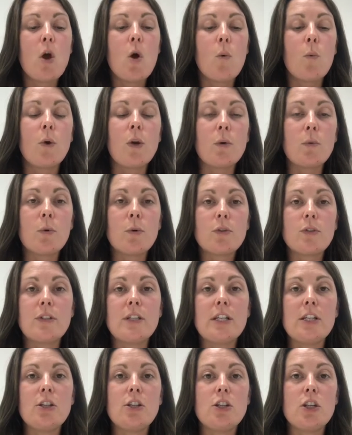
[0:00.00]
What you also
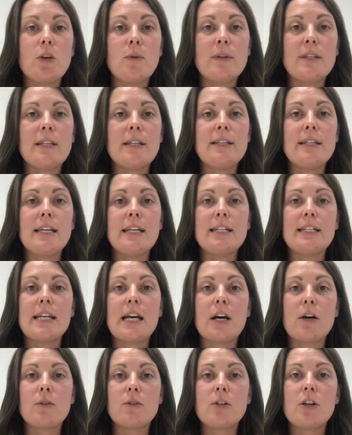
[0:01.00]
need to do is a
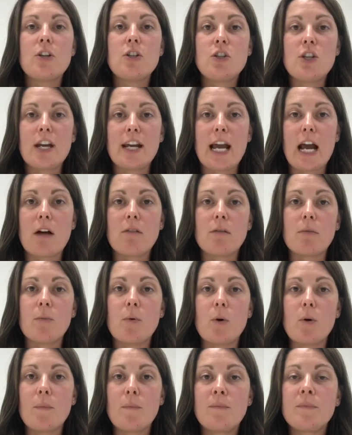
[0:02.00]
detailed checkout
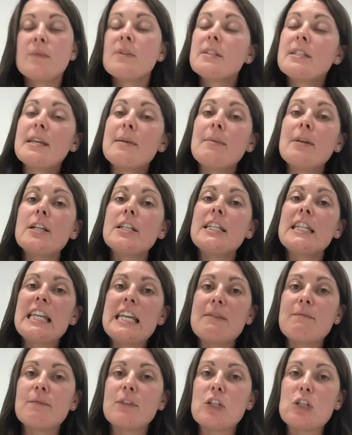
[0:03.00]
report, similar to the
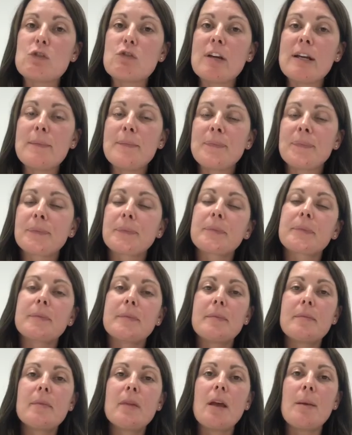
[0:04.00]
inventory,
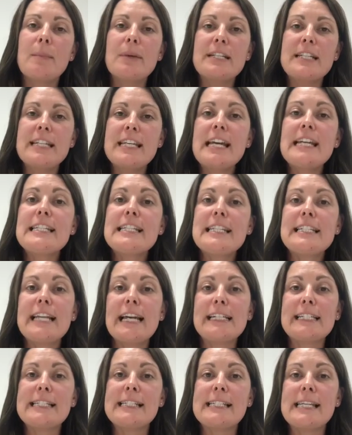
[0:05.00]
but at the end of the
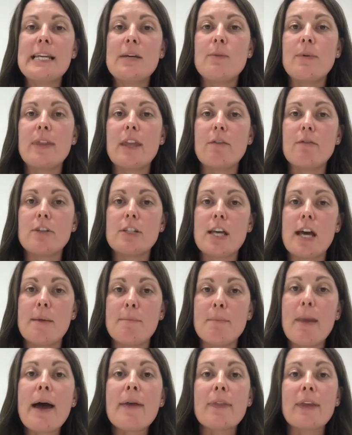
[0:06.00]
tenancy, when they return
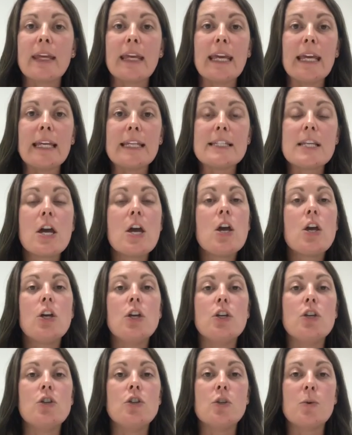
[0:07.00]
back the keys,
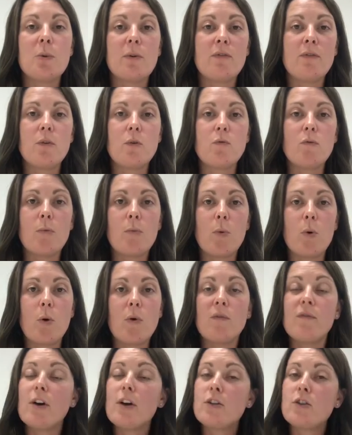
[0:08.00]
you do a full
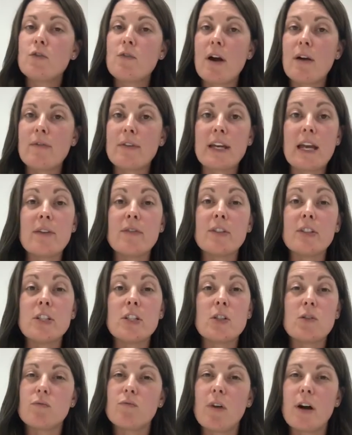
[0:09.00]
report, photographic
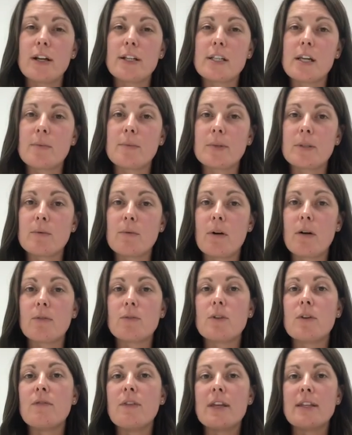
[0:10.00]
evidence write up as well,
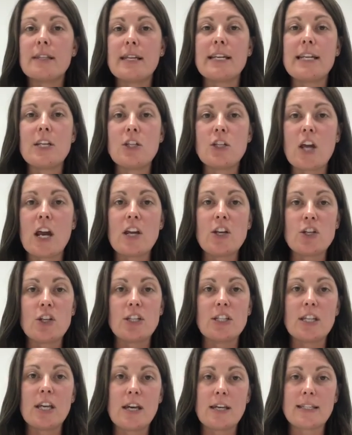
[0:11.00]
so if there's any
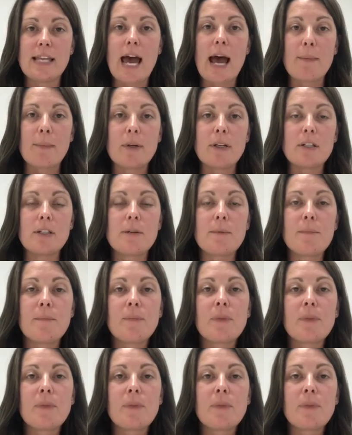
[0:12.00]
changes that has happened.